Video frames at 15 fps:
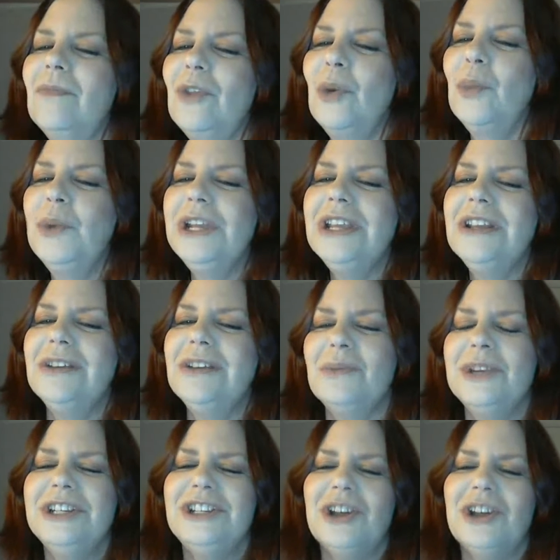
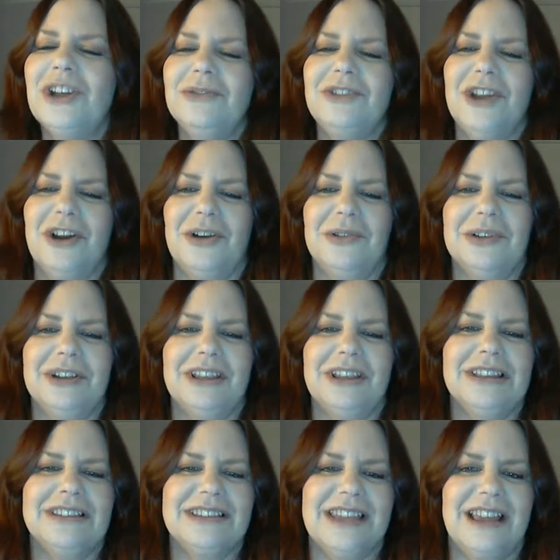We don't know
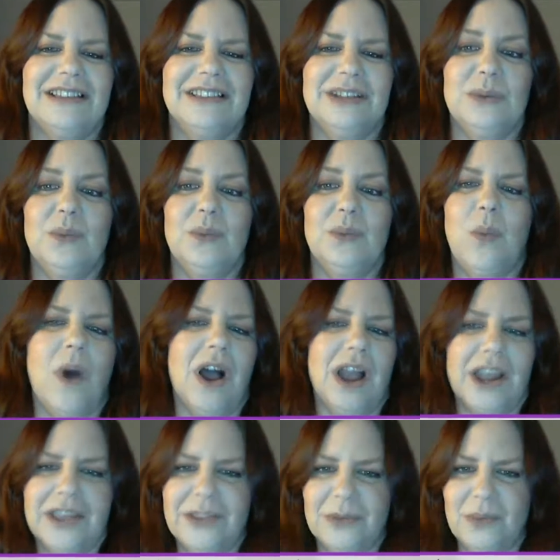exactly
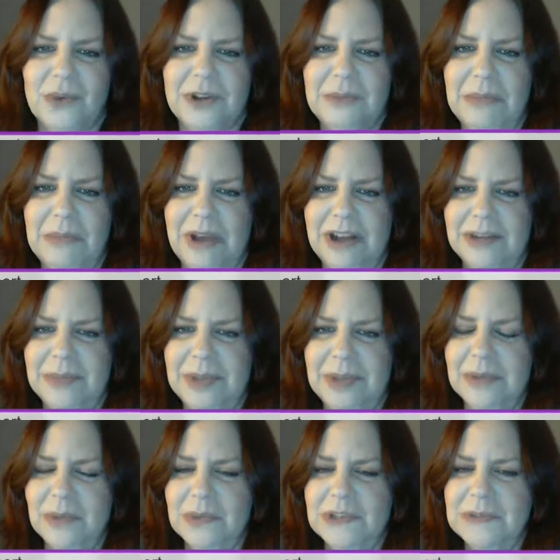why the wood
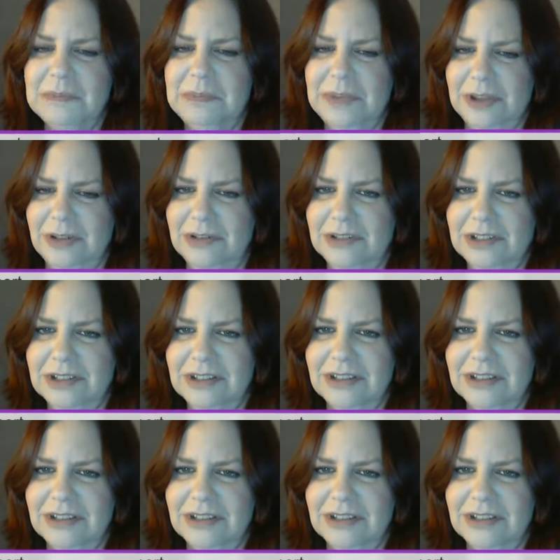monument was built.